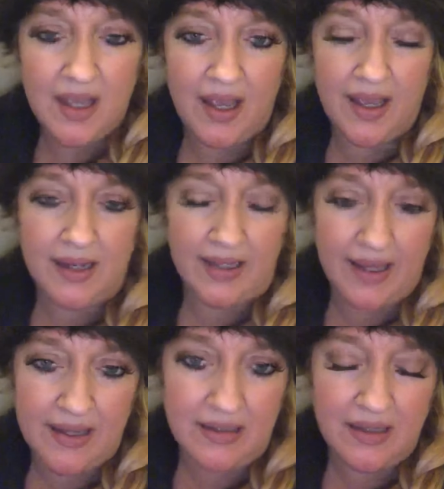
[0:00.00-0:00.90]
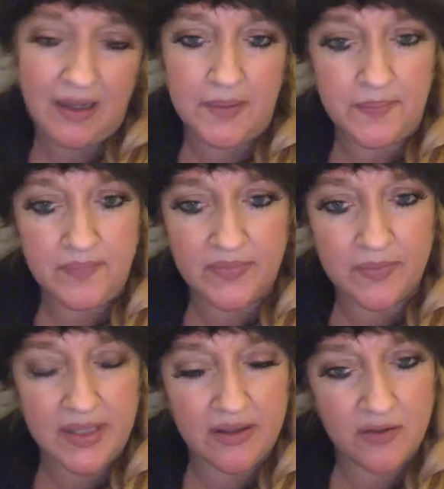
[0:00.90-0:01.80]
And again,
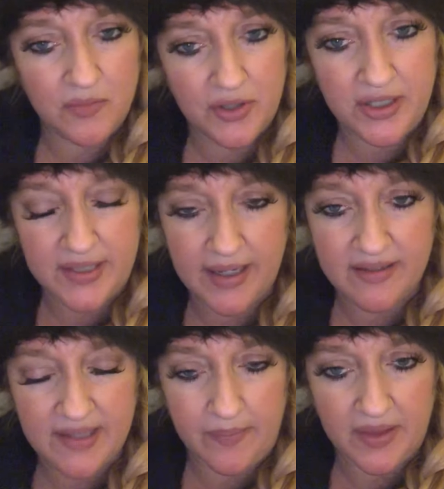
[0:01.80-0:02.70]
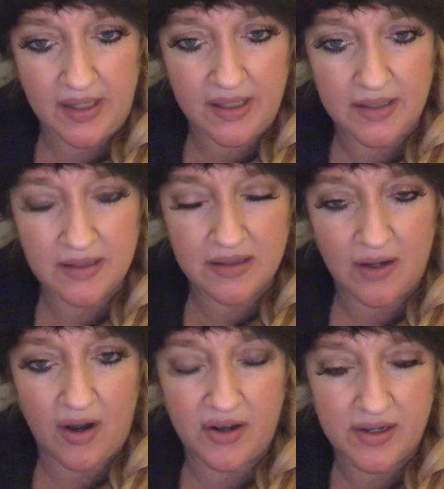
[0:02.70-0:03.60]
the more you take of something, the
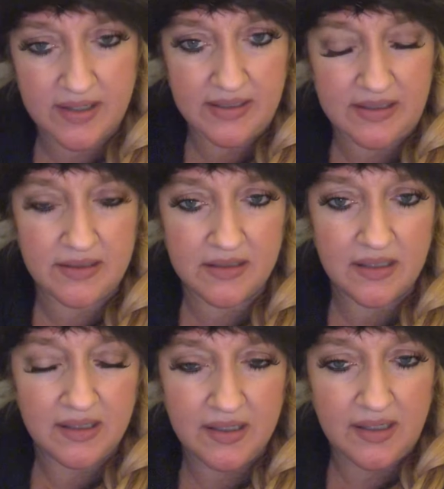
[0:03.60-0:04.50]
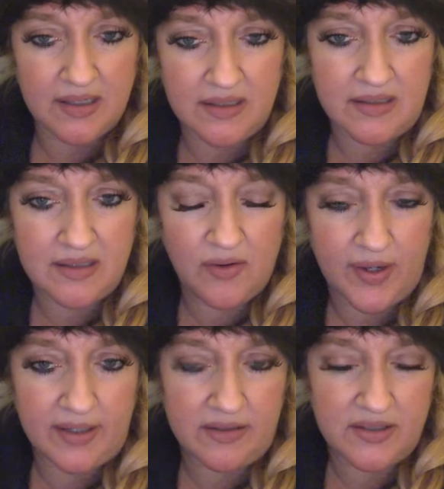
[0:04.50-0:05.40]
harder it is
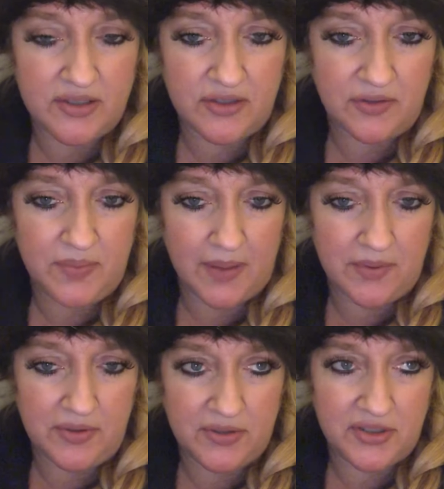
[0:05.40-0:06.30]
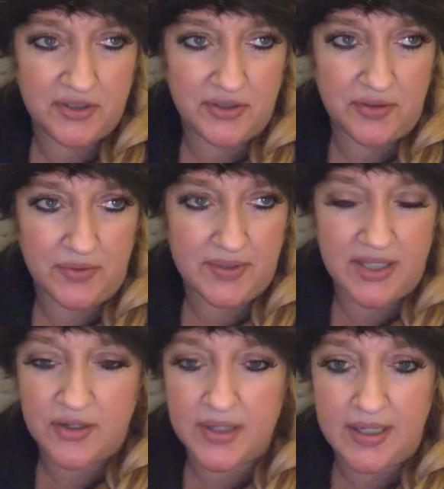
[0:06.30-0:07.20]
going to be able to
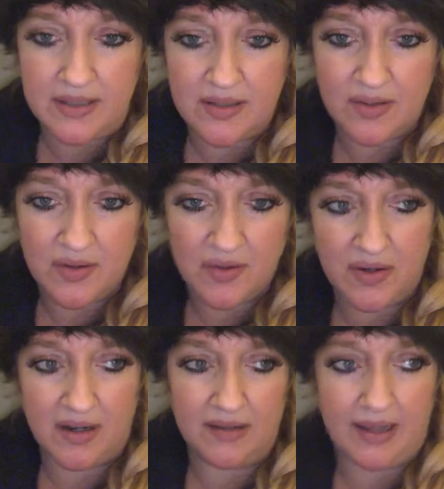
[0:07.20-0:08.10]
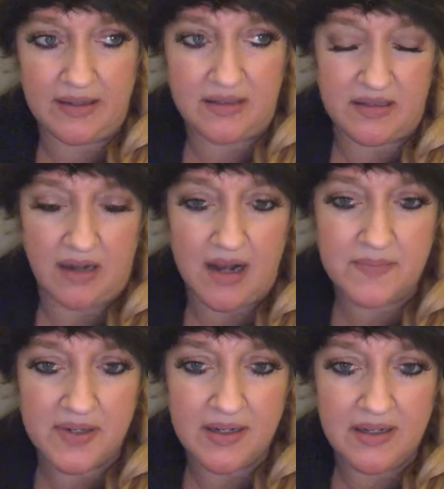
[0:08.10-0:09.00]
decrease or to
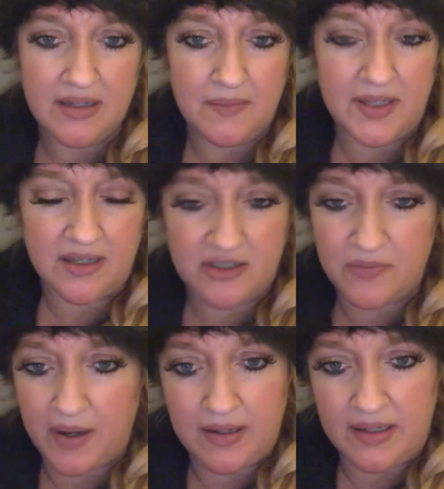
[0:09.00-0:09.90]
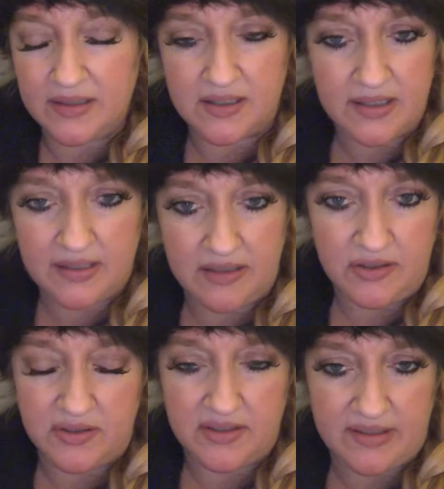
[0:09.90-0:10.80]
stop, because your body just gets
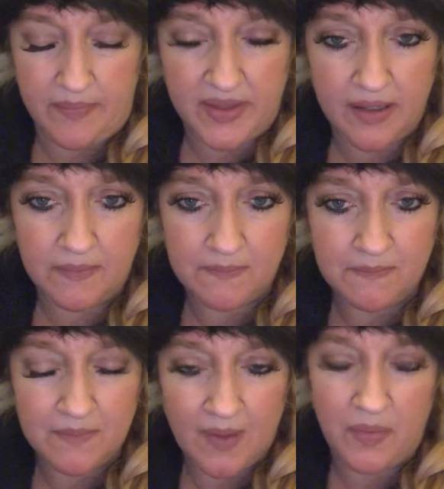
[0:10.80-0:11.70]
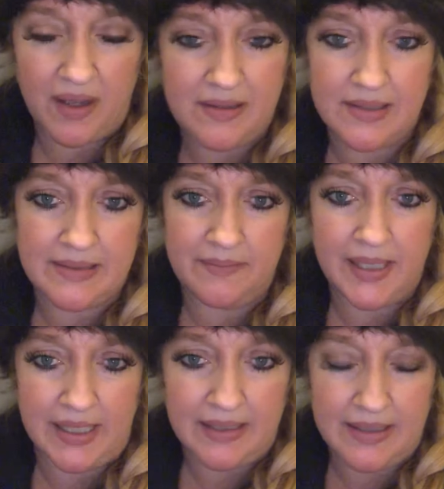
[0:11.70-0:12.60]
used to something. But it doesn't
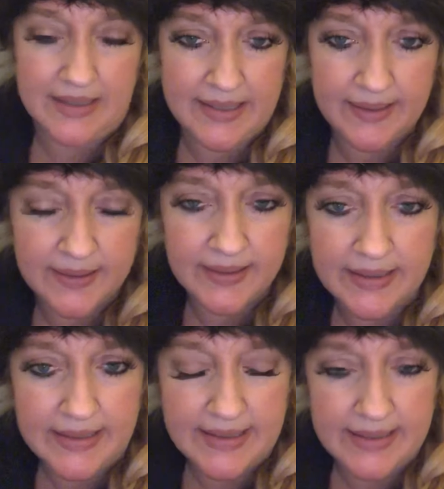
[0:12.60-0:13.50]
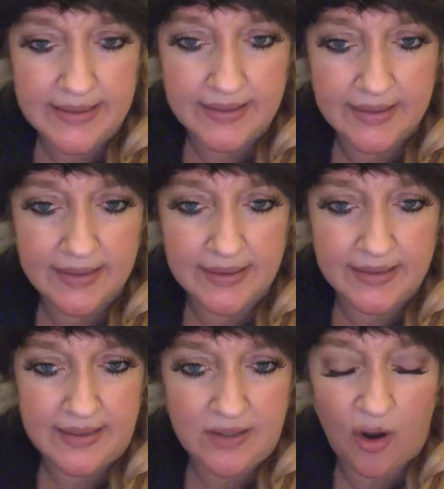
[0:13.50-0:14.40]
mean it's
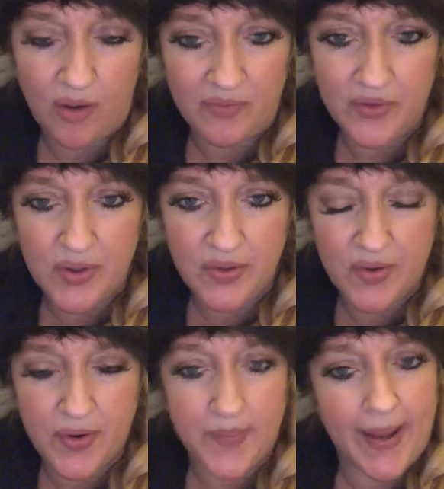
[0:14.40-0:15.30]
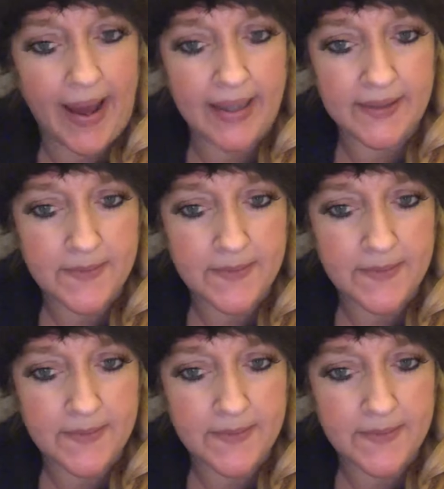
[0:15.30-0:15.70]
harmful or bad.